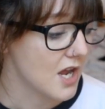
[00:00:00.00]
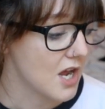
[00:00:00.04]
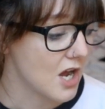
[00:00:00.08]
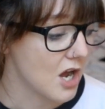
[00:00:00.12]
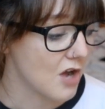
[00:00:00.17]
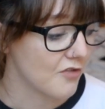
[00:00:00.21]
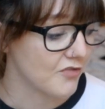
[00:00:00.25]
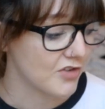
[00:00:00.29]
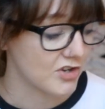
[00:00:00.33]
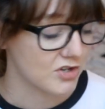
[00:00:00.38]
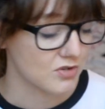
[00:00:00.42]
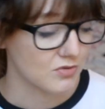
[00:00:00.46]

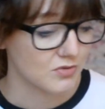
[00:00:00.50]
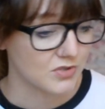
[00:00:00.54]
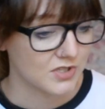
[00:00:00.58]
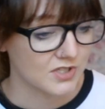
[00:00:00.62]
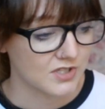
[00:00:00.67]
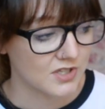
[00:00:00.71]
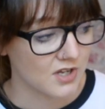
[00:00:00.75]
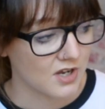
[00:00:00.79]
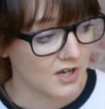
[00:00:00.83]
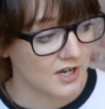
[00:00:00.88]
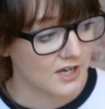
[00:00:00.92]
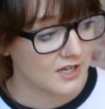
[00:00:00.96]
officials
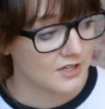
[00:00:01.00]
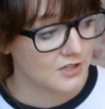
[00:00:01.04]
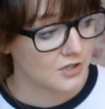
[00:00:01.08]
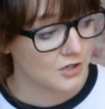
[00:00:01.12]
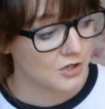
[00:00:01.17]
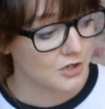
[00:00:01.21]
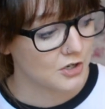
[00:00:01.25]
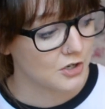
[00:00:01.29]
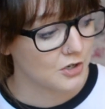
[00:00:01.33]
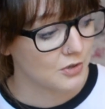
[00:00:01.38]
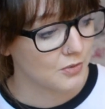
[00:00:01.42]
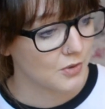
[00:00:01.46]
decide
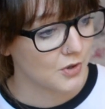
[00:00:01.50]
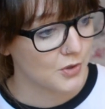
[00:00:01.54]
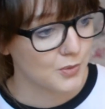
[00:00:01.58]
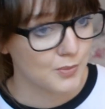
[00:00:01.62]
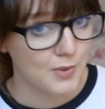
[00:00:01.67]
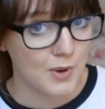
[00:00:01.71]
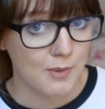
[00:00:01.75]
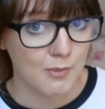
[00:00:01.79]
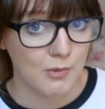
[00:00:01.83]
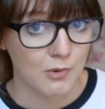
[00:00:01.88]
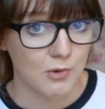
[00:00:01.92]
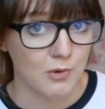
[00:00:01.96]
who other
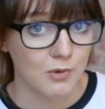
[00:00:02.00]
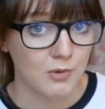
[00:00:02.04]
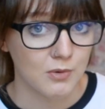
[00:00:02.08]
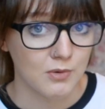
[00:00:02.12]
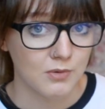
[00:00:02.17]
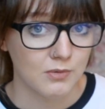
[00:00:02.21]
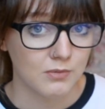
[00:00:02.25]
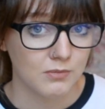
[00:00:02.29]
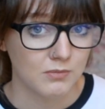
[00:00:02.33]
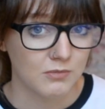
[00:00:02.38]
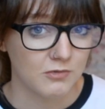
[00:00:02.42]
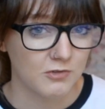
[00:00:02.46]
people
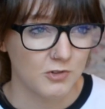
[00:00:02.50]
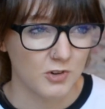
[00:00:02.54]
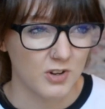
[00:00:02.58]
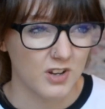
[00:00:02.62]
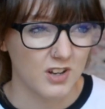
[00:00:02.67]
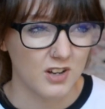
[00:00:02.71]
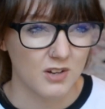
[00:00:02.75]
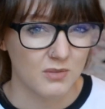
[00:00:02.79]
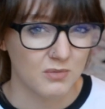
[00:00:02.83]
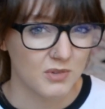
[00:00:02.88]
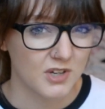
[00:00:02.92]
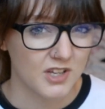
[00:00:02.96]
fall in
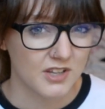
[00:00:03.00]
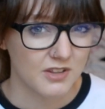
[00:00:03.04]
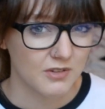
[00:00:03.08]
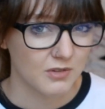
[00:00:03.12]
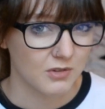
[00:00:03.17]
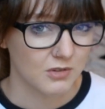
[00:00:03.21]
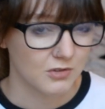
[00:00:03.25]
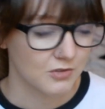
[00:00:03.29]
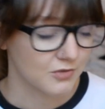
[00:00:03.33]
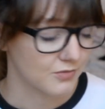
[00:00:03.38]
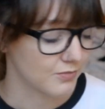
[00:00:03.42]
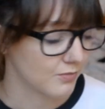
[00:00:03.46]
love with
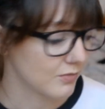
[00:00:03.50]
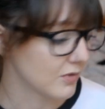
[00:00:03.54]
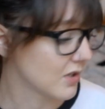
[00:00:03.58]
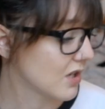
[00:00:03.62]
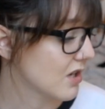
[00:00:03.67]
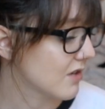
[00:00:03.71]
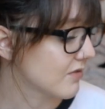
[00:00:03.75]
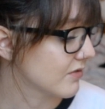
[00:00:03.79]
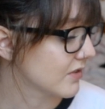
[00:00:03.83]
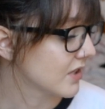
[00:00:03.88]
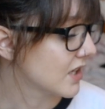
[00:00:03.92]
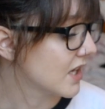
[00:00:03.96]
or
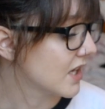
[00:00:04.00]
love.